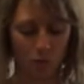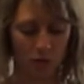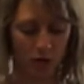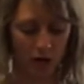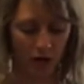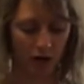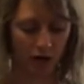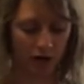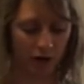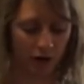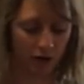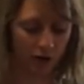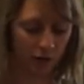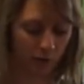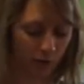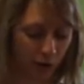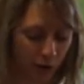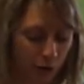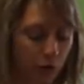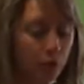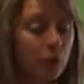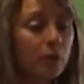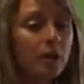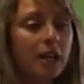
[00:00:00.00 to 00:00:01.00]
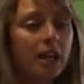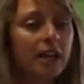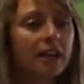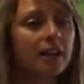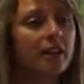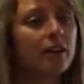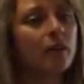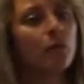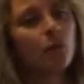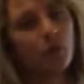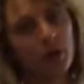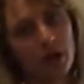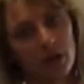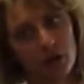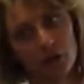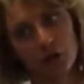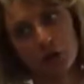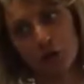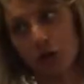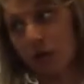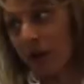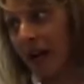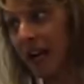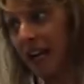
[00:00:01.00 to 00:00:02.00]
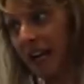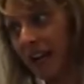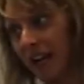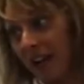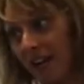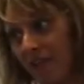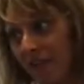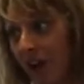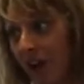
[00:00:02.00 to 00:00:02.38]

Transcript: we are recruiting, we are training